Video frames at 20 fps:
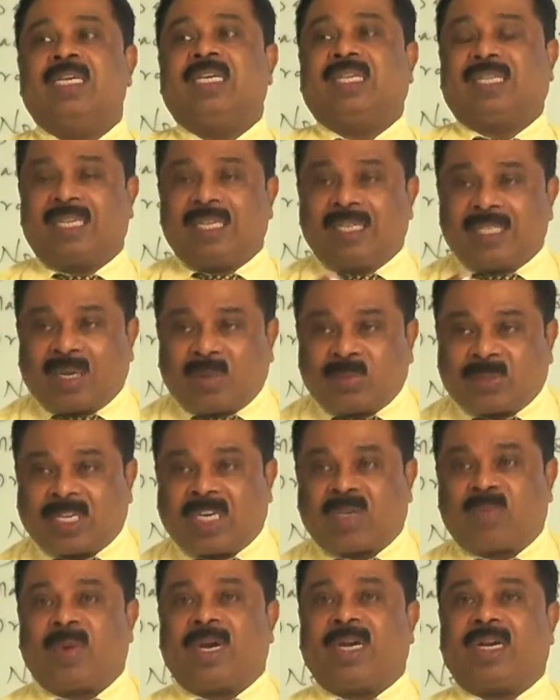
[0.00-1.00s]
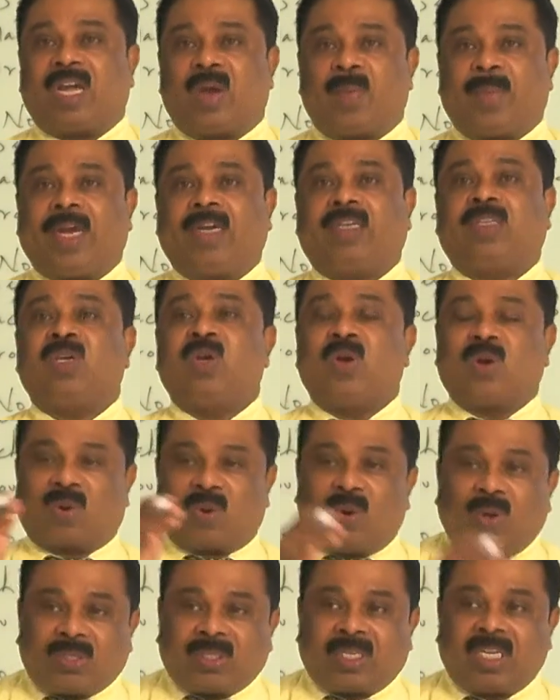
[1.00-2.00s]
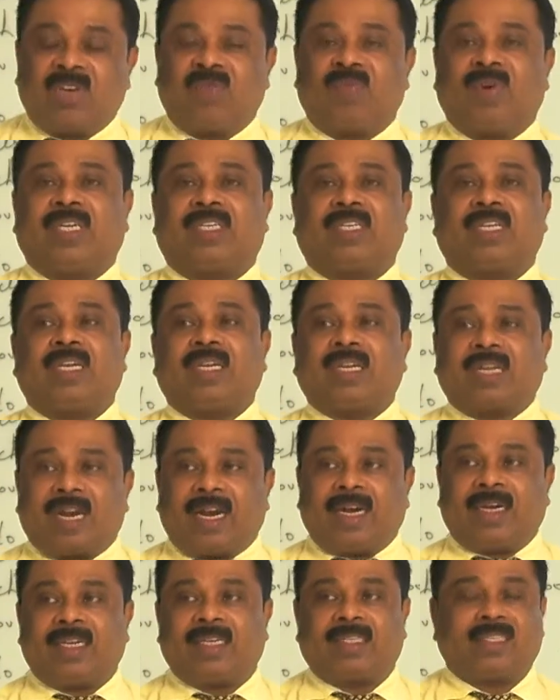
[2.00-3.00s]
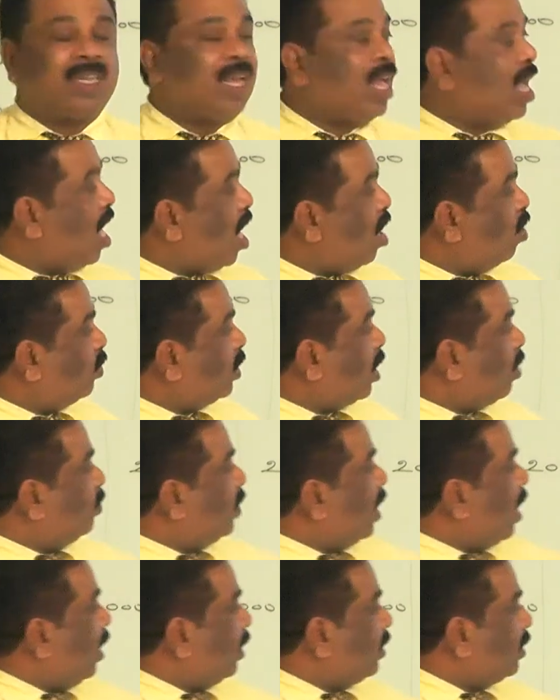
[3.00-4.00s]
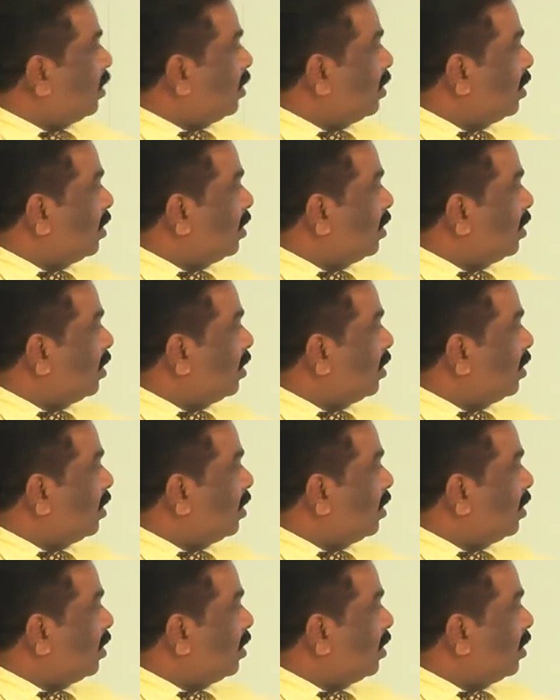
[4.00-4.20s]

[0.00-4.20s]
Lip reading: Income statement debit, closing inventory credit. Out of that,